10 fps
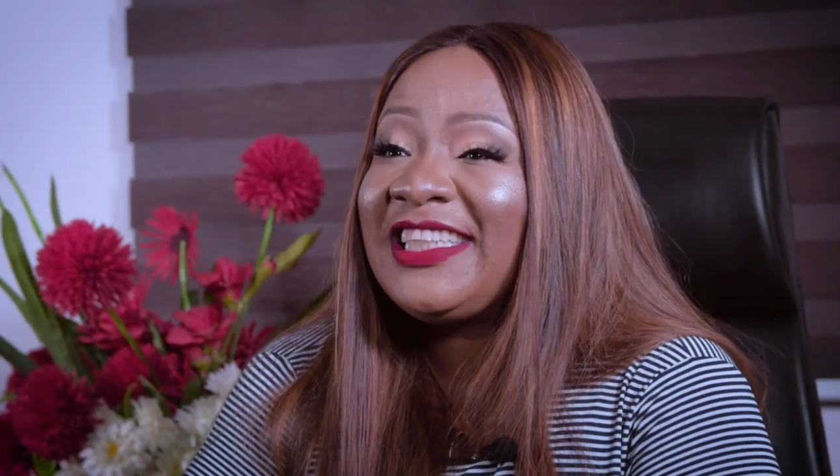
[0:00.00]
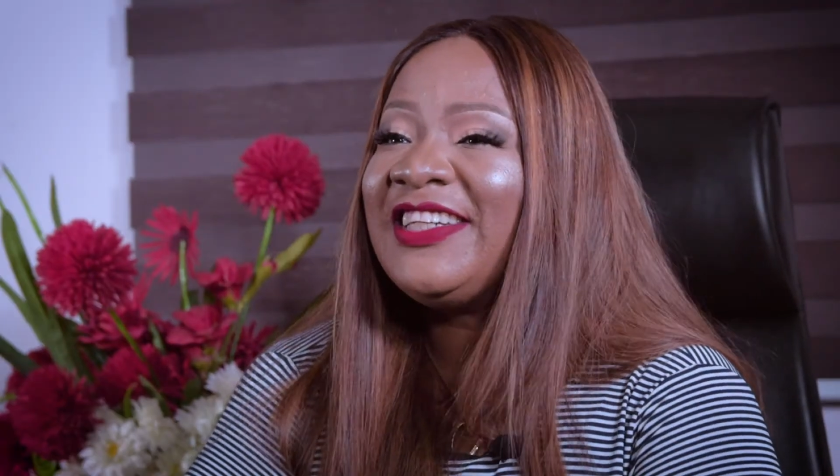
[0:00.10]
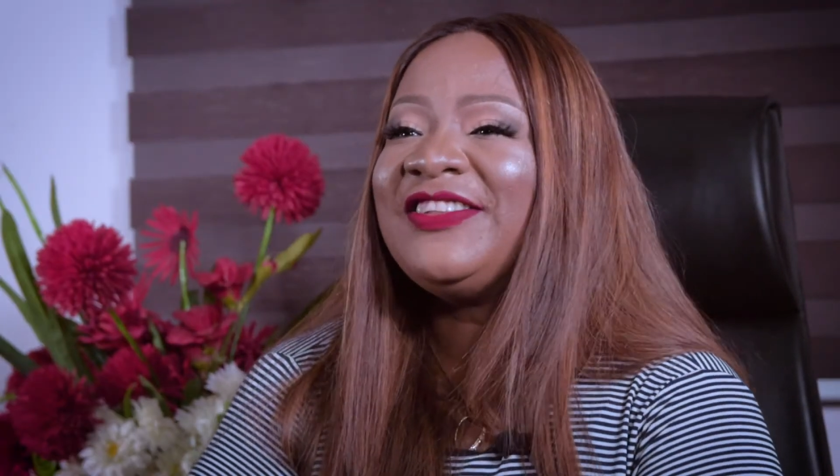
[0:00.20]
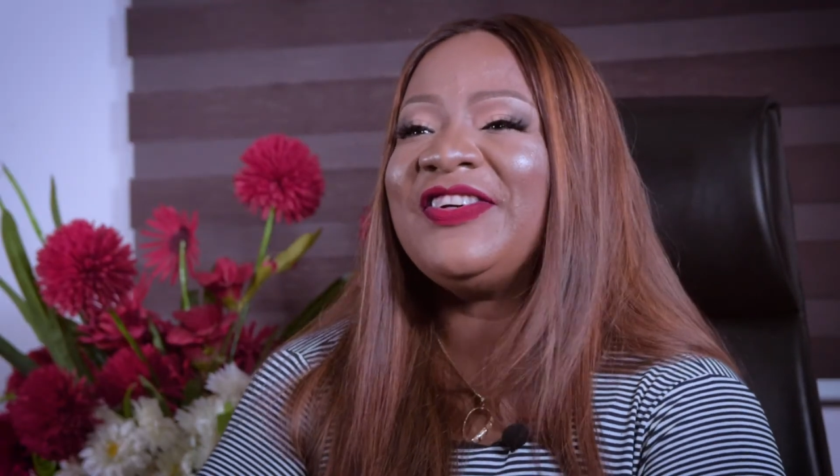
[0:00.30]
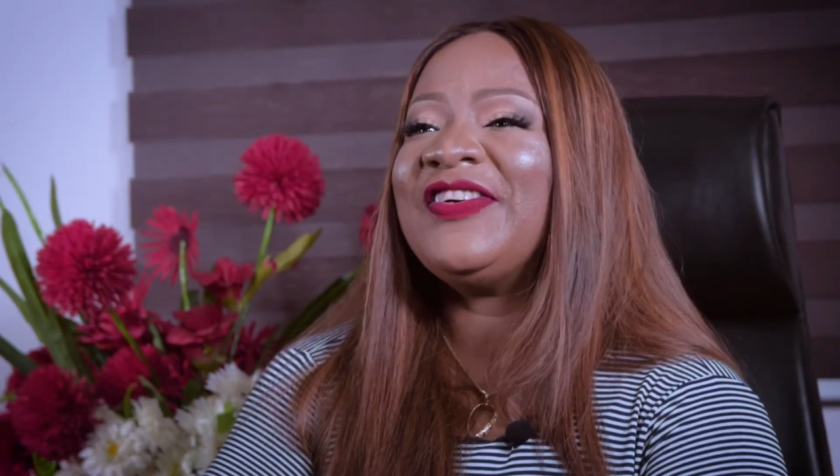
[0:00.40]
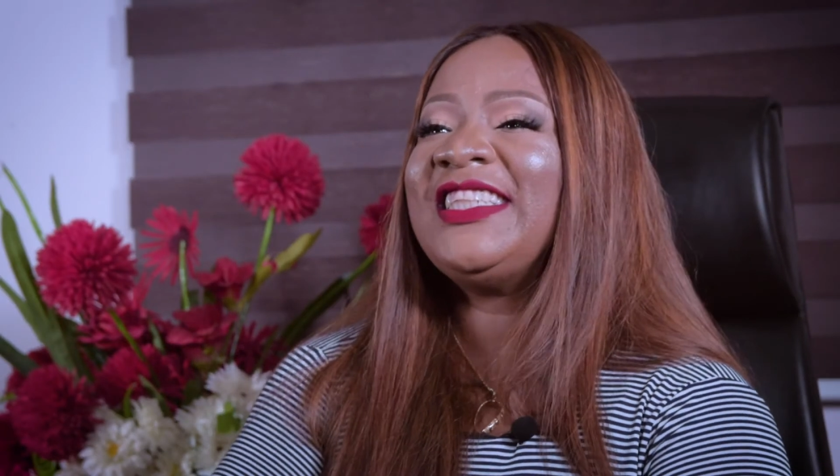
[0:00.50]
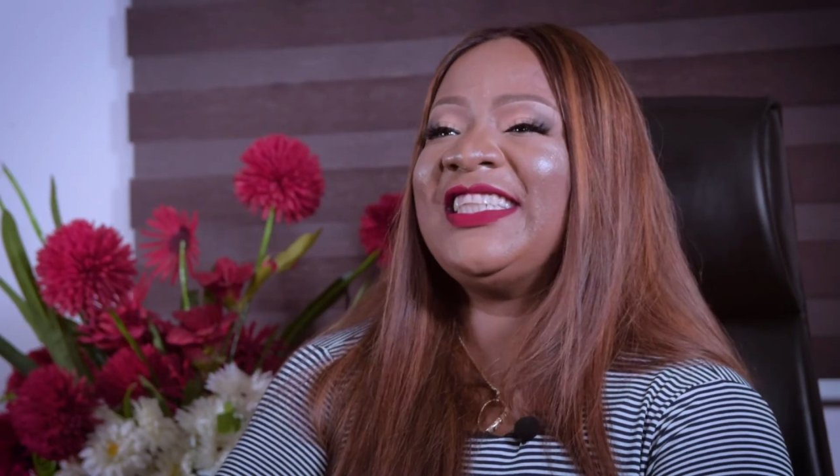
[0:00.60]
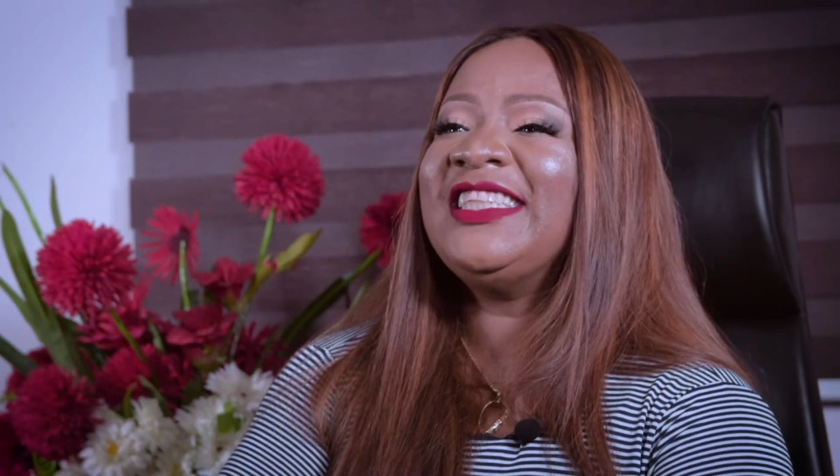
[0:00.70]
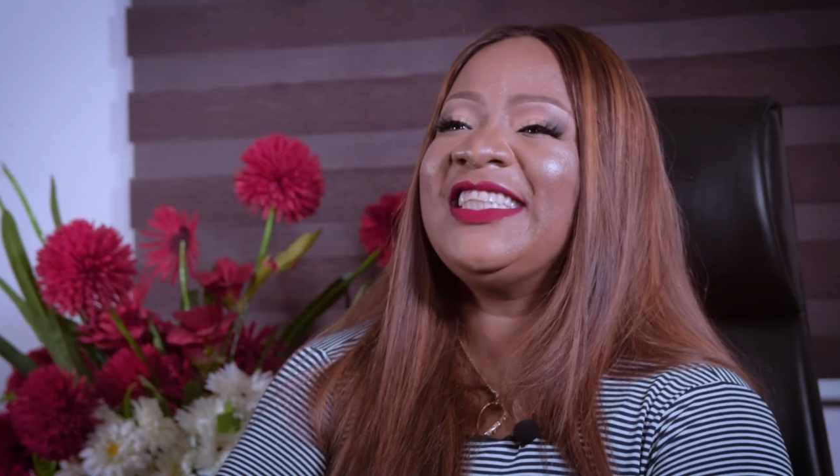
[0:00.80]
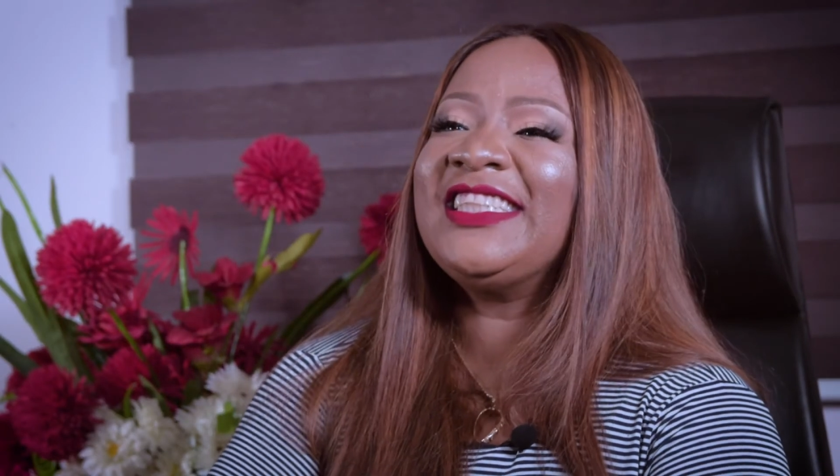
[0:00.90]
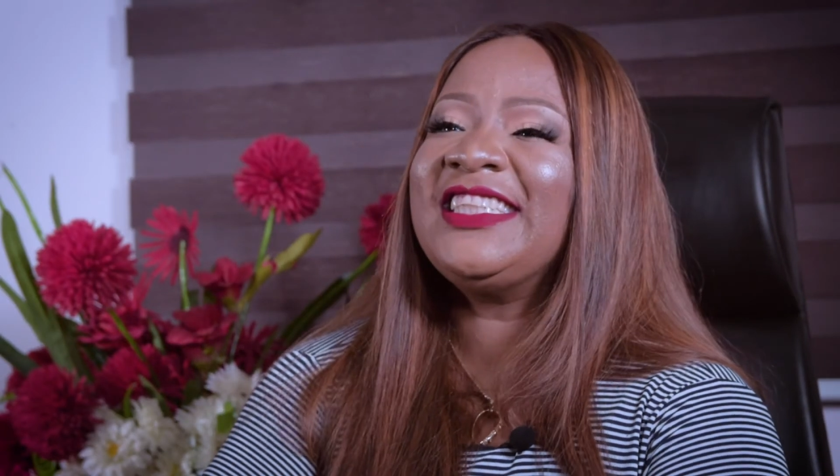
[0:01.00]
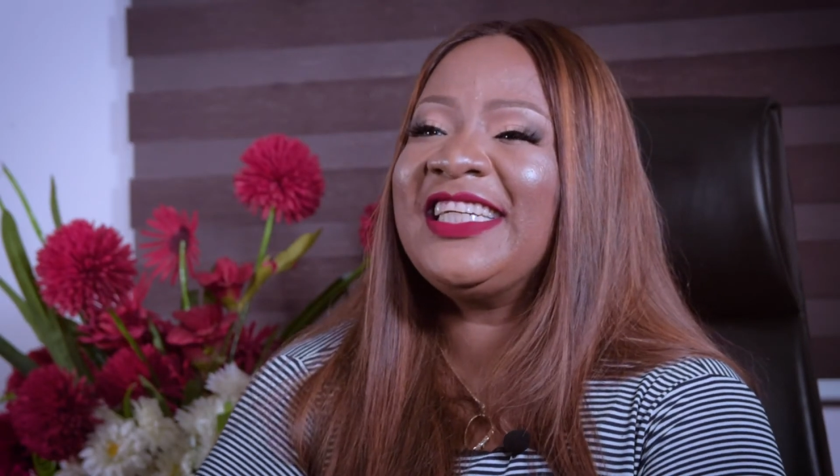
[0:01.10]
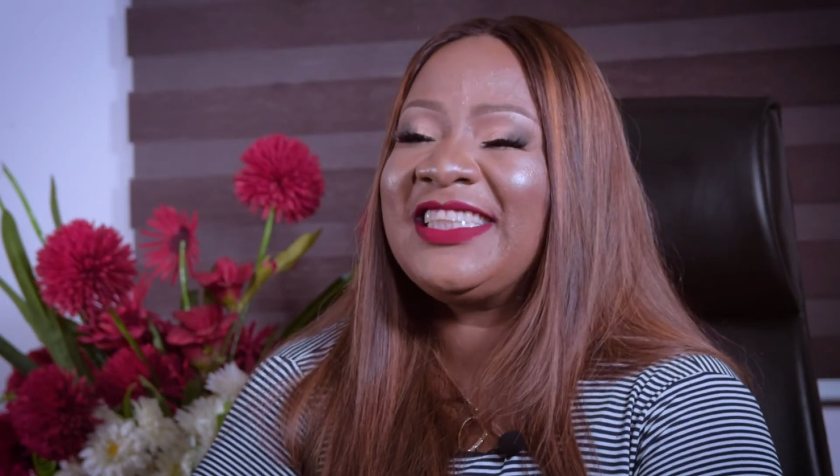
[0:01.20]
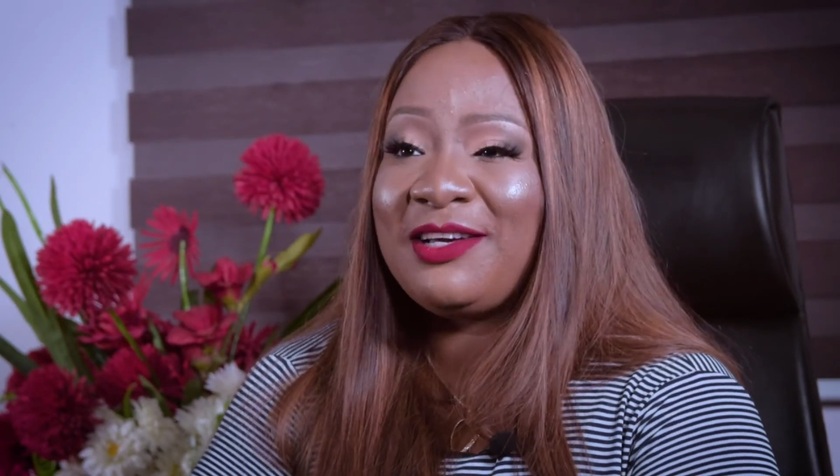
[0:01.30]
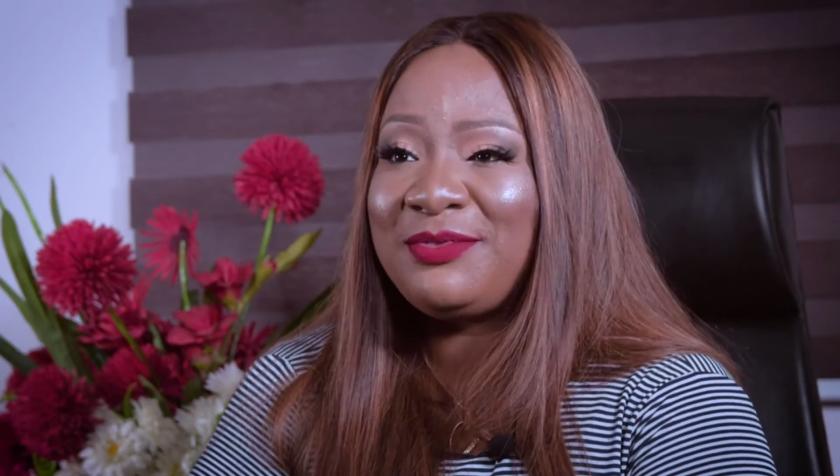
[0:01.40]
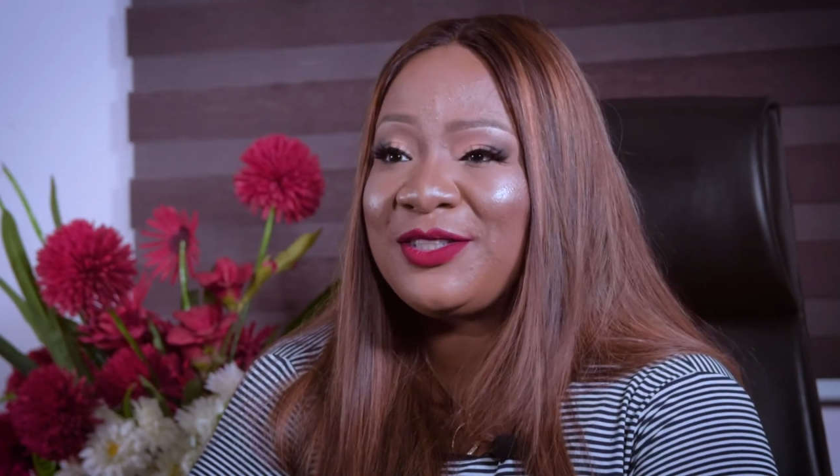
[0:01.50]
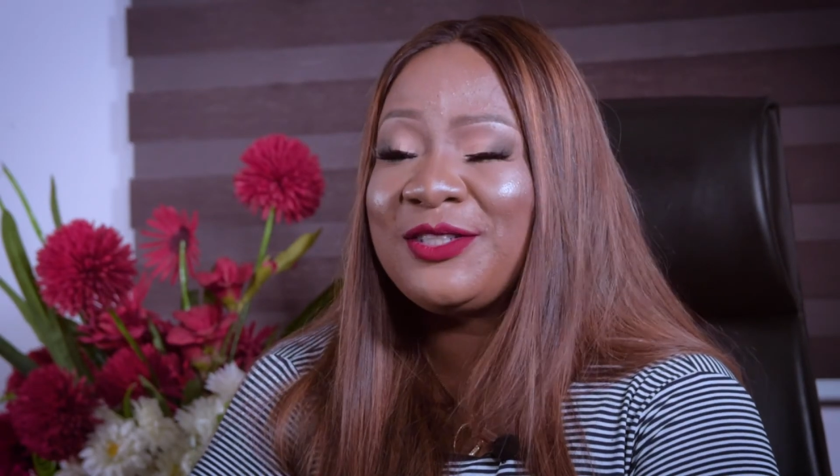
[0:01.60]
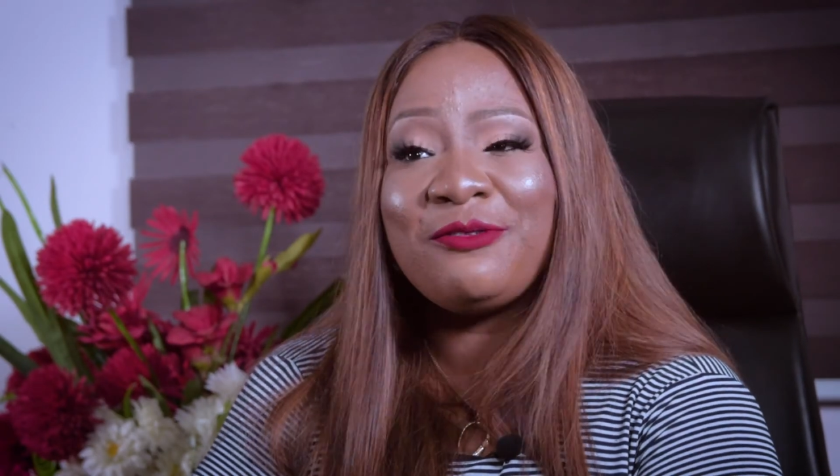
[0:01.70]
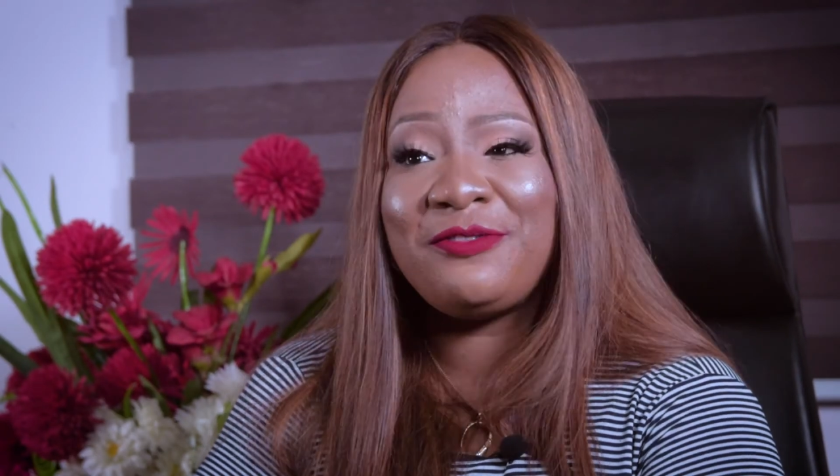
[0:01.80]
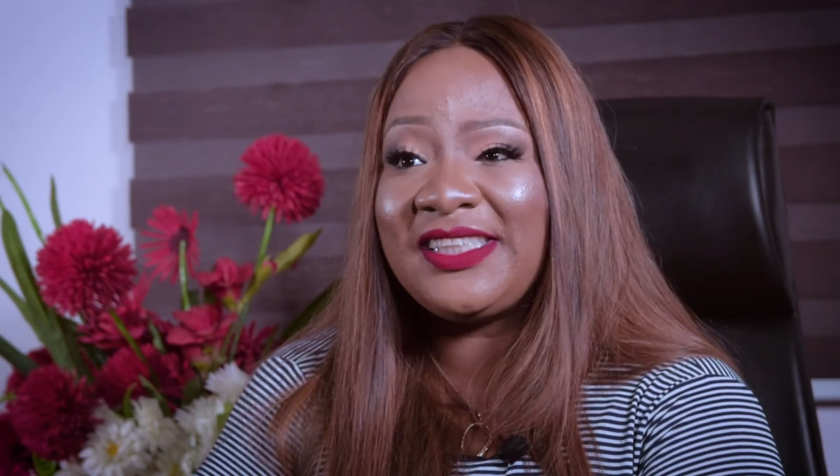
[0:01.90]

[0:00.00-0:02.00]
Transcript: you for watching today's episode of